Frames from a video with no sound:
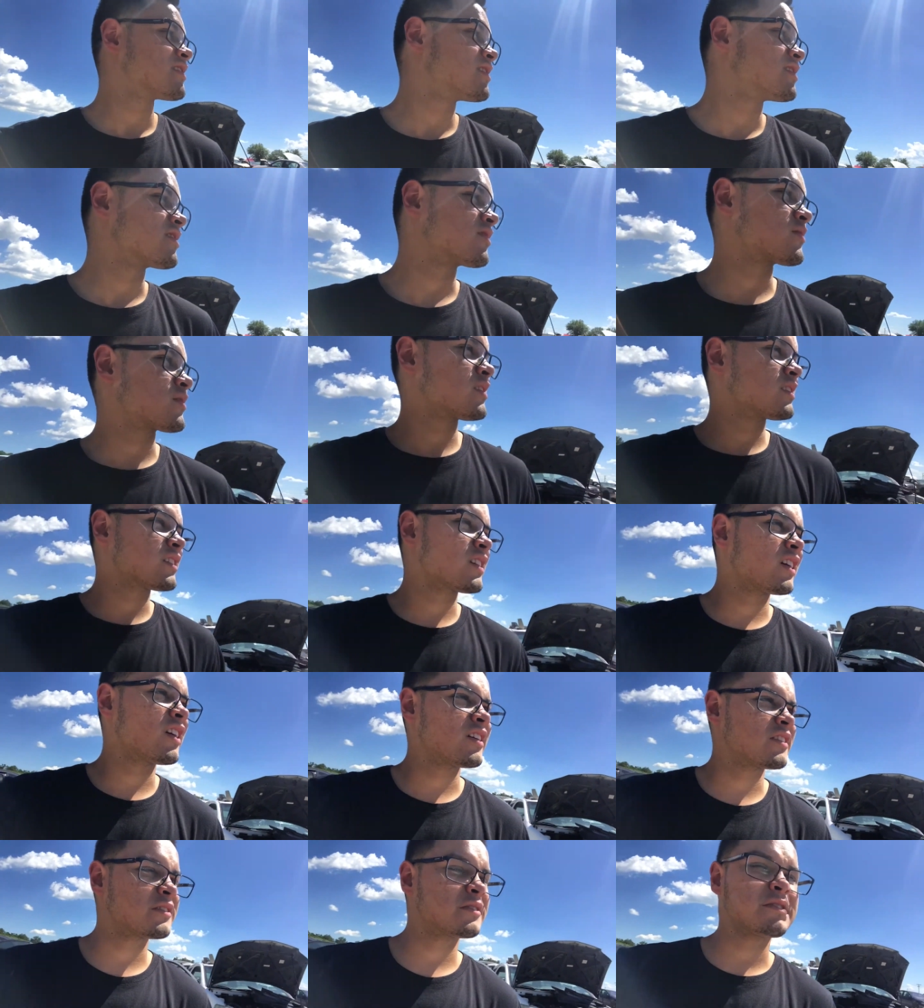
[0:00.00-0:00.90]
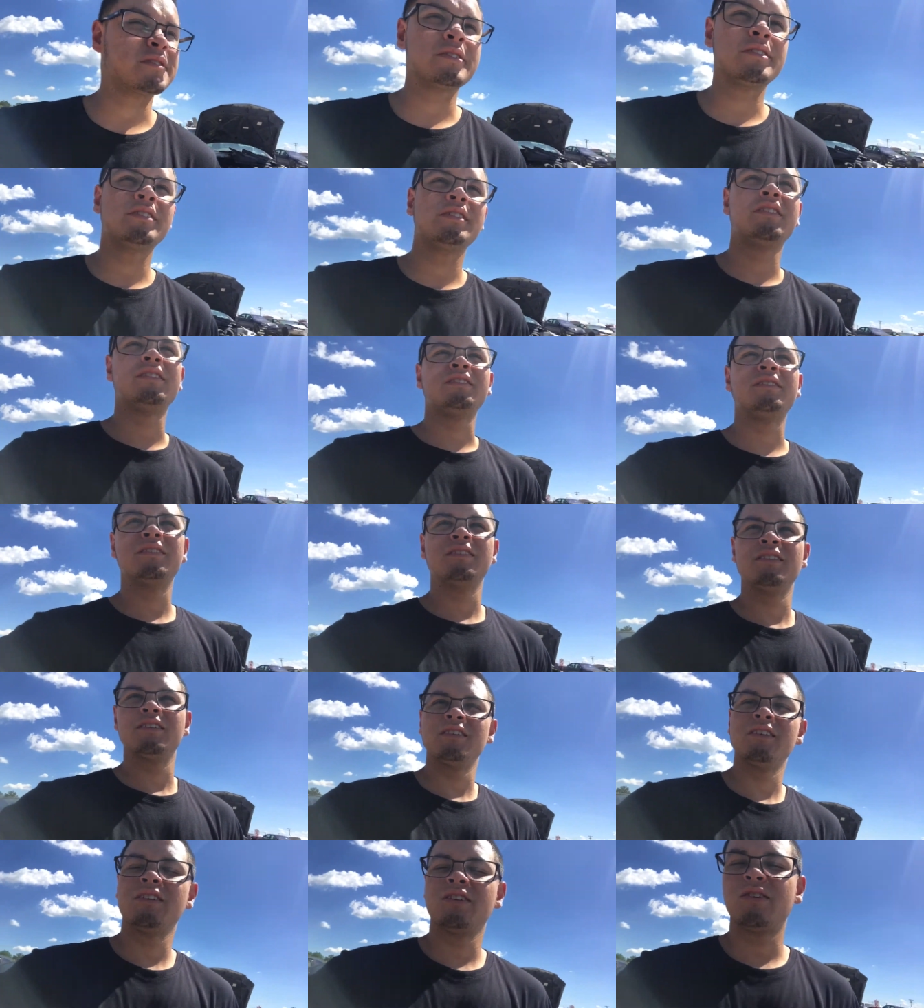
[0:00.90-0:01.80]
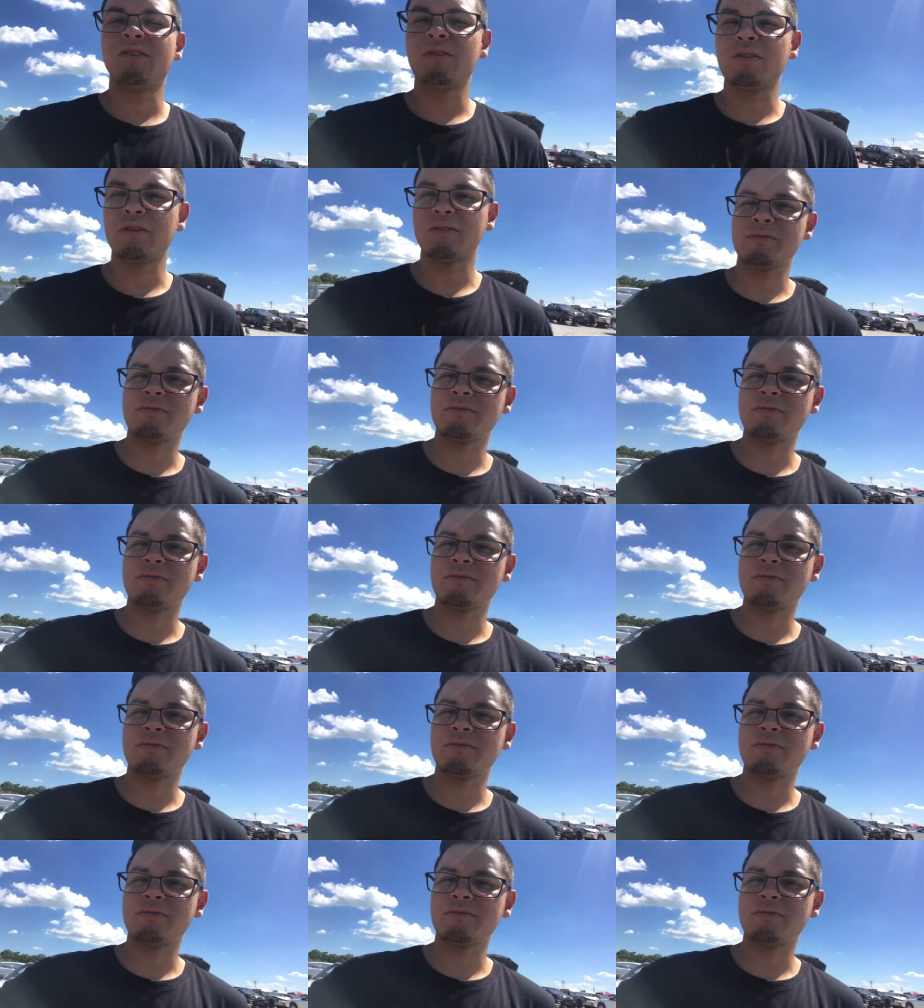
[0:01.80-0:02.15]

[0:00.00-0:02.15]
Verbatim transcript: It's really hot, dude. Holy